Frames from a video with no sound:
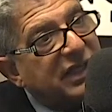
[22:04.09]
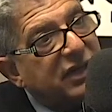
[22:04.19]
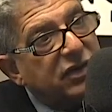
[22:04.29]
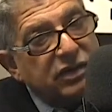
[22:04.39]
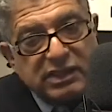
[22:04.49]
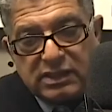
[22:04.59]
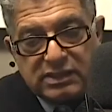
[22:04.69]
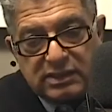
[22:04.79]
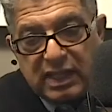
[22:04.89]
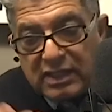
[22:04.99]
ego
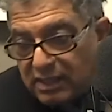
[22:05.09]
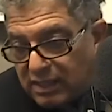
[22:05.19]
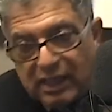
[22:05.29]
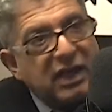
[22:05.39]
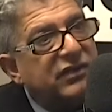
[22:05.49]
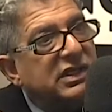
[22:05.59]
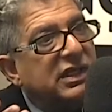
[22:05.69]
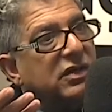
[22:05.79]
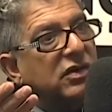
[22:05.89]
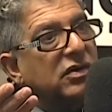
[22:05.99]
does anything have an
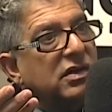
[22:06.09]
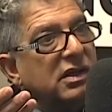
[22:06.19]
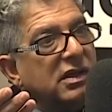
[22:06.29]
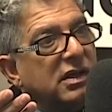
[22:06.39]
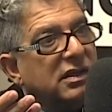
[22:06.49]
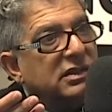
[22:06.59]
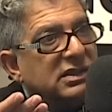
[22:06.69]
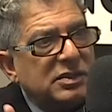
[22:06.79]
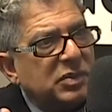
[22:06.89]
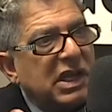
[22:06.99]
ego mm-hmm.
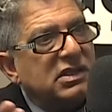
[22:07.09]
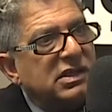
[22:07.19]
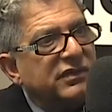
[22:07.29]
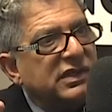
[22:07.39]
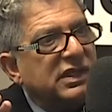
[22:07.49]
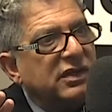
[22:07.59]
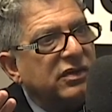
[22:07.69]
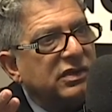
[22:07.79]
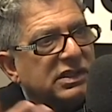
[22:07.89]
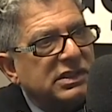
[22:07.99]
does a plant have an
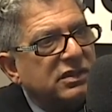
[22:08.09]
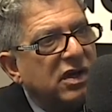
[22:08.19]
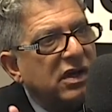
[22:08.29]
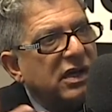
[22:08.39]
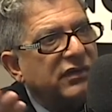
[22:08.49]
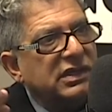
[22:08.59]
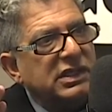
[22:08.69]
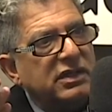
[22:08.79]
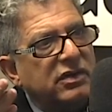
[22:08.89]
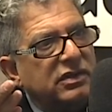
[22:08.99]
ego does a dog have an
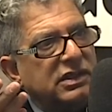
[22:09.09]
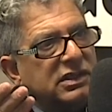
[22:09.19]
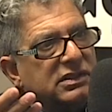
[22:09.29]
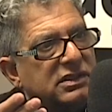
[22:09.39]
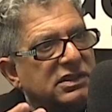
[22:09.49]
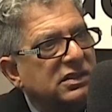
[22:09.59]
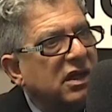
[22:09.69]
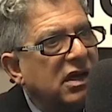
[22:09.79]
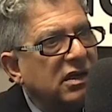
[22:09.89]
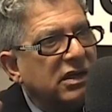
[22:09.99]
ego does a
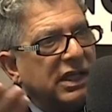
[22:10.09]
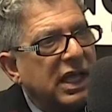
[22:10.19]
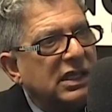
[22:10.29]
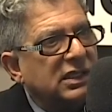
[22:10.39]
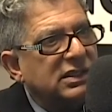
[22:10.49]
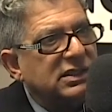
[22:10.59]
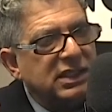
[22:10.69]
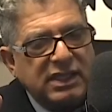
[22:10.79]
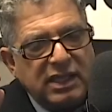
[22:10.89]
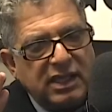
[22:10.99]
star a
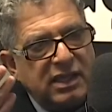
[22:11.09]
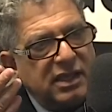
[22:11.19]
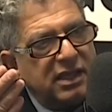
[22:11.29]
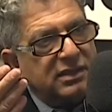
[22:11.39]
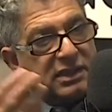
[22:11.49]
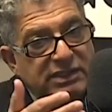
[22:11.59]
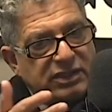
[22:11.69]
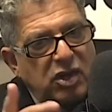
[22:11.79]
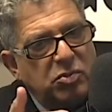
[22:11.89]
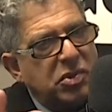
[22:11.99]
galaxy does
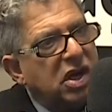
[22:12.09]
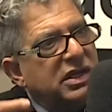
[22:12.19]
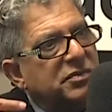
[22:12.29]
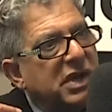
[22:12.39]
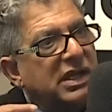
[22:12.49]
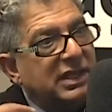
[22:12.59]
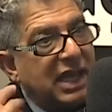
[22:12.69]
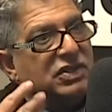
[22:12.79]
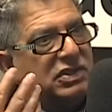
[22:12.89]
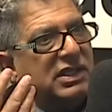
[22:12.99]
your body mind
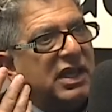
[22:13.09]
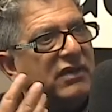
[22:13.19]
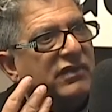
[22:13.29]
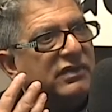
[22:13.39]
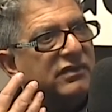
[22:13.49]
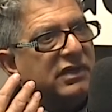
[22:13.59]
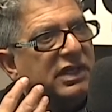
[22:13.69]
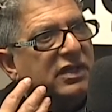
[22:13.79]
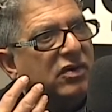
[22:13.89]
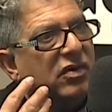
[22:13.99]
actually have an
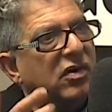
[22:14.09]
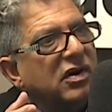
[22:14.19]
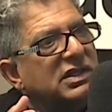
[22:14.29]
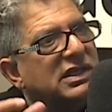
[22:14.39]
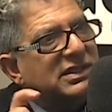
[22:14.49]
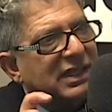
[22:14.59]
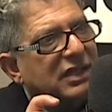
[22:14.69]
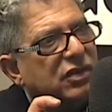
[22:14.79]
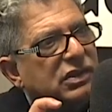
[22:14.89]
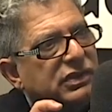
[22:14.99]
ego or is
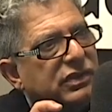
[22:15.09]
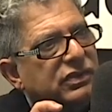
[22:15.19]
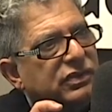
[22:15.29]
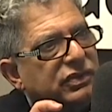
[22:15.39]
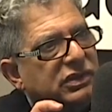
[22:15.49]
that also a social